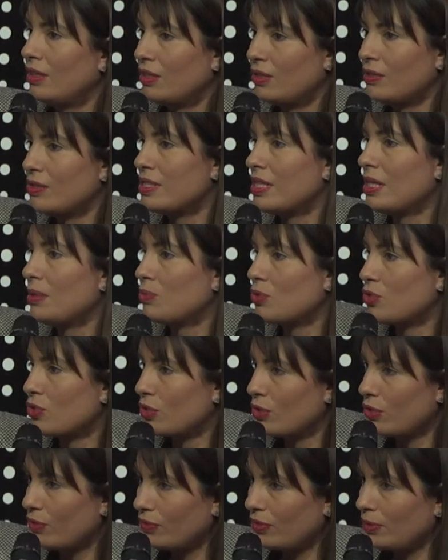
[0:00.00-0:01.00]

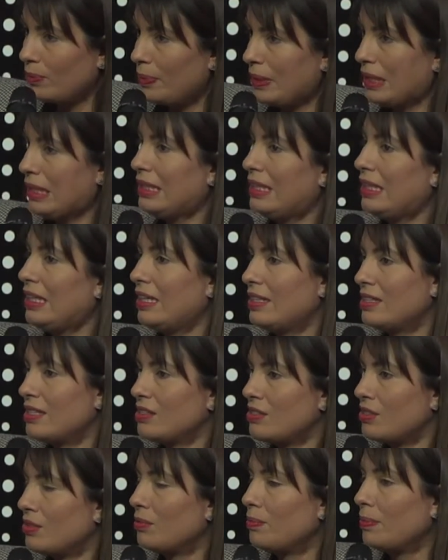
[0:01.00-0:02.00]
consumption of the buildings
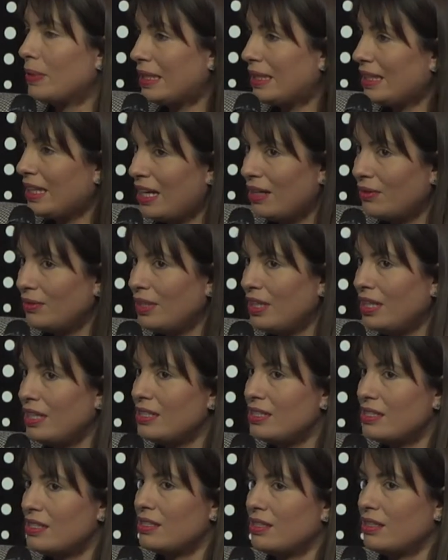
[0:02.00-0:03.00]
and so, but
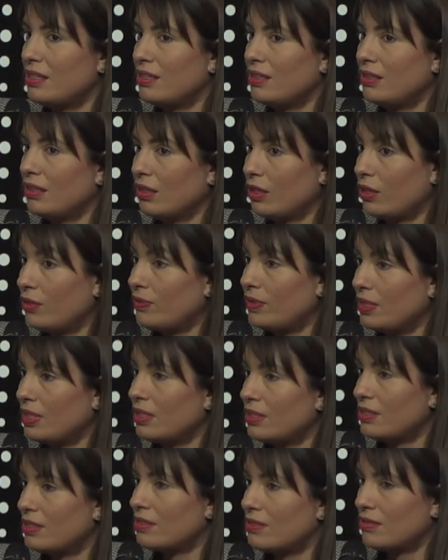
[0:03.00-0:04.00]
nowadays a lot of
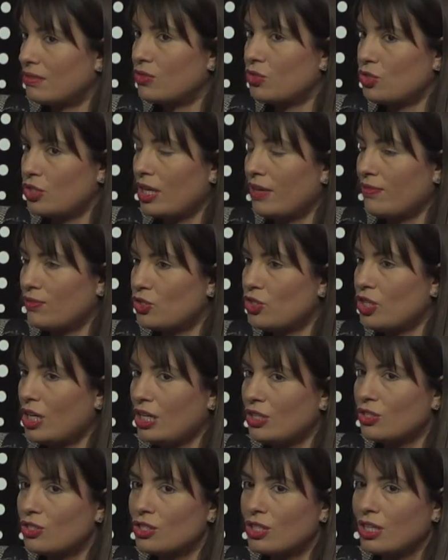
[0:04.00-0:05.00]
things have
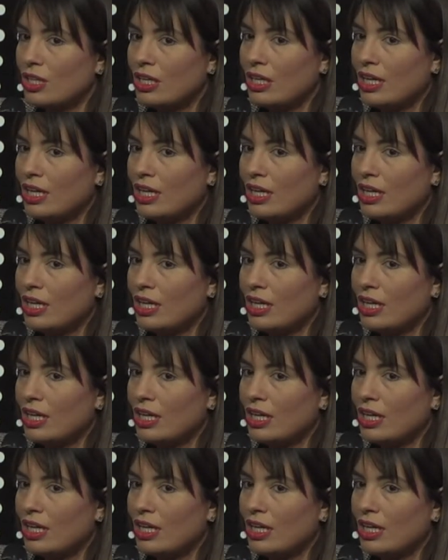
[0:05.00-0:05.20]
changed,